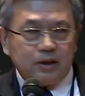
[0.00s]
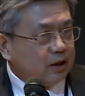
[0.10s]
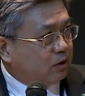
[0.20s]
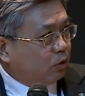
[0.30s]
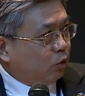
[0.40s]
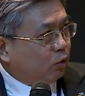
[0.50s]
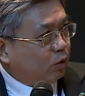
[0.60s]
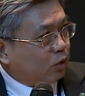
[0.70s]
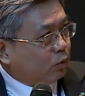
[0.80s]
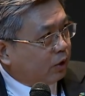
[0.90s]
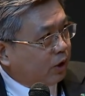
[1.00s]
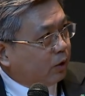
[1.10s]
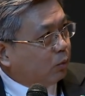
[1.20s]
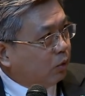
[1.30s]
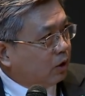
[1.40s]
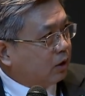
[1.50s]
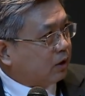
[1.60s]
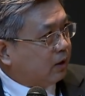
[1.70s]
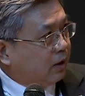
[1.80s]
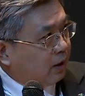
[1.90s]
just to doing routine
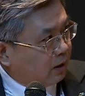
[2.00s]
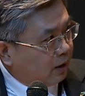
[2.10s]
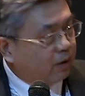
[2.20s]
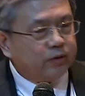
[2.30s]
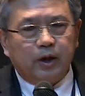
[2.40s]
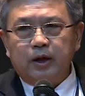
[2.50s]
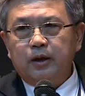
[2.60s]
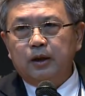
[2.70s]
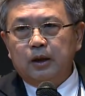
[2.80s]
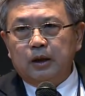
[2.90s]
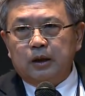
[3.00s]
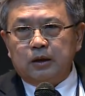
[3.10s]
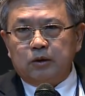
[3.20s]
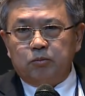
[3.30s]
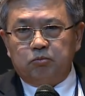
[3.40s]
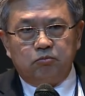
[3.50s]
work currently. So